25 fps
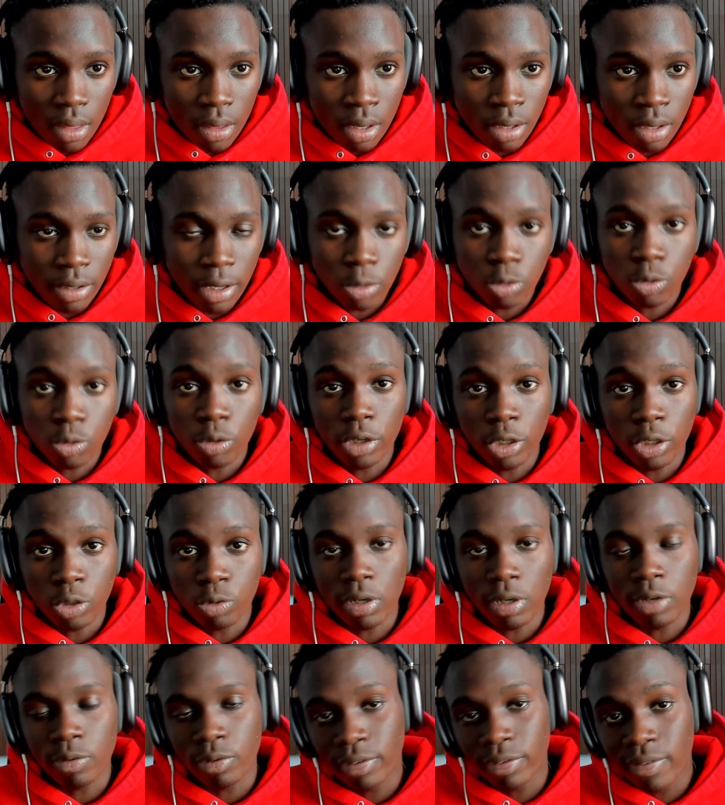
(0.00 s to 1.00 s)
like we're looking in
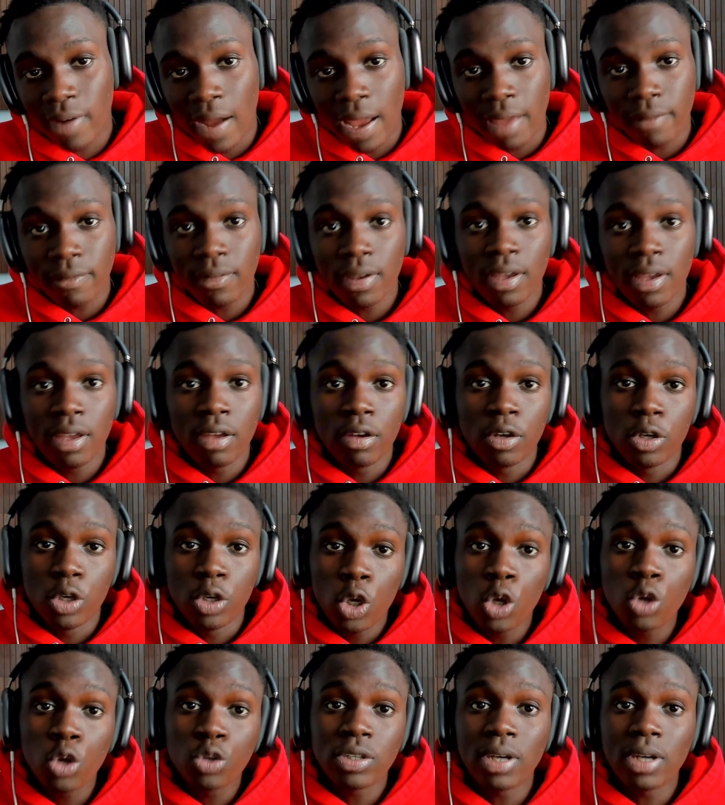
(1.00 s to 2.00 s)
2025,
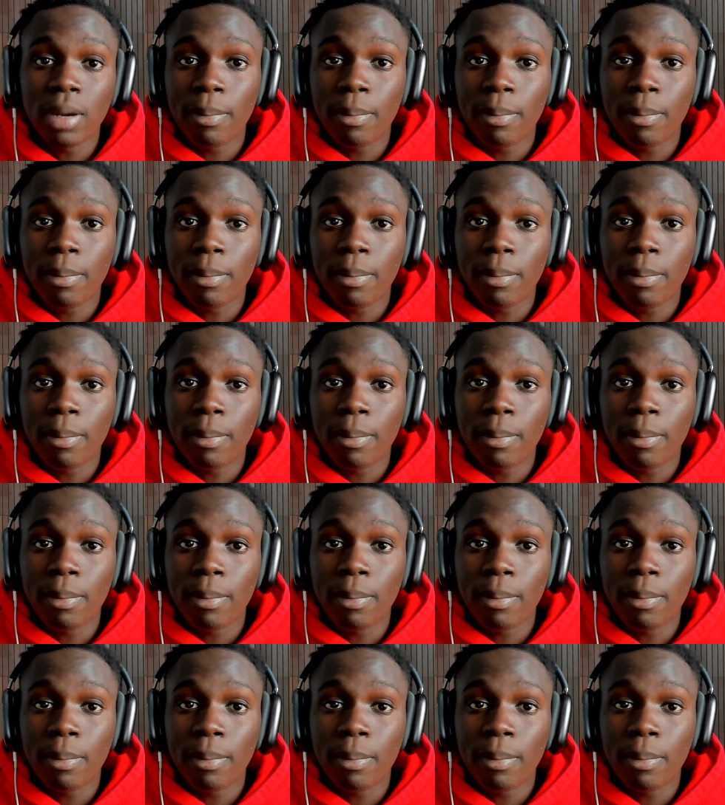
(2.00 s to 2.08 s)
using a